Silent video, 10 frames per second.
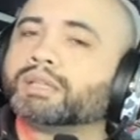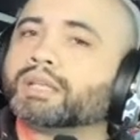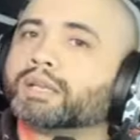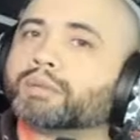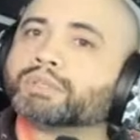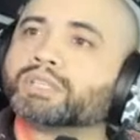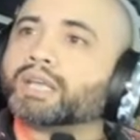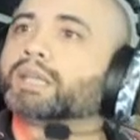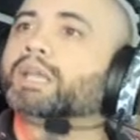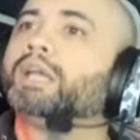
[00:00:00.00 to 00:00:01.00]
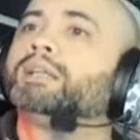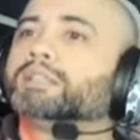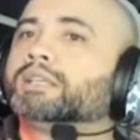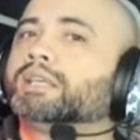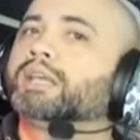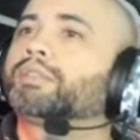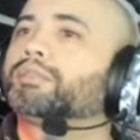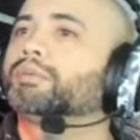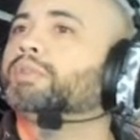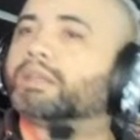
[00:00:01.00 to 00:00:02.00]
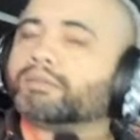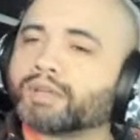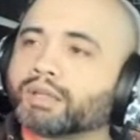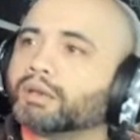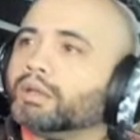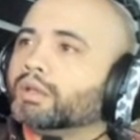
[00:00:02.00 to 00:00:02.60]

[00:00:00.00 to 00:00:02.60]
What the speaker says: that it would take to get through the event